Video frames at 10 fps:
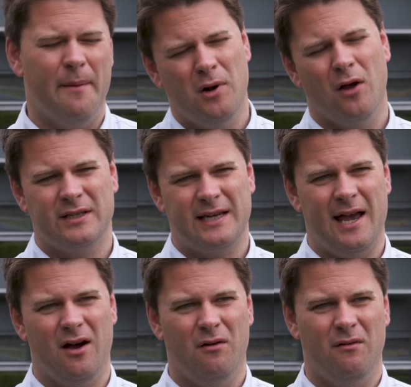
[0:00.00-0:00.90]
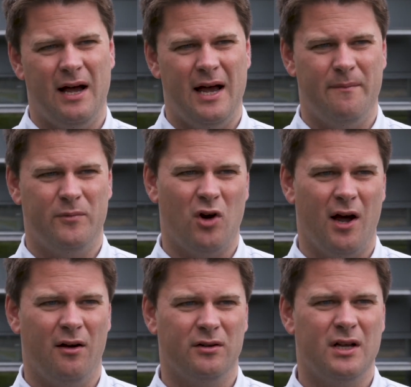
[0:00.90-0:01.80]
plot scale
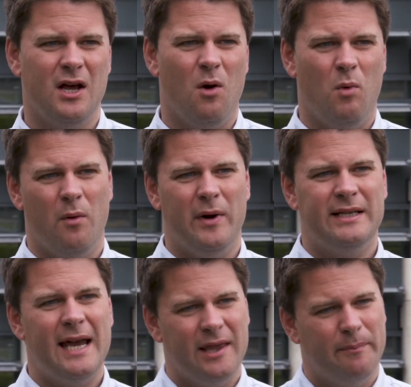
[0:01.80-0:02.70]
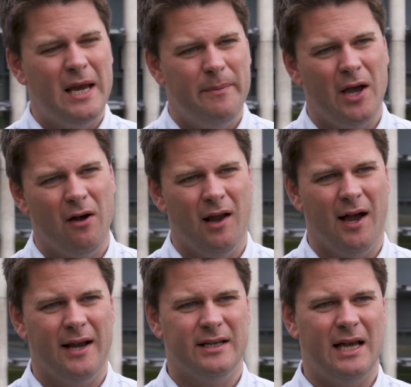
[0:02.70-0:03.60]
trials where we take the PBO
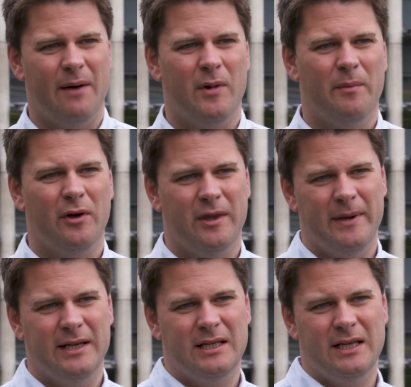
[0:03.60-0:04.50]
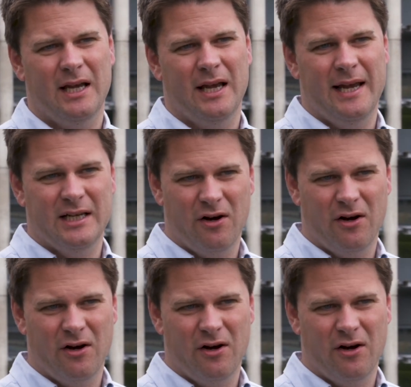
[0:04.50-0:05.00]
lines and we put them into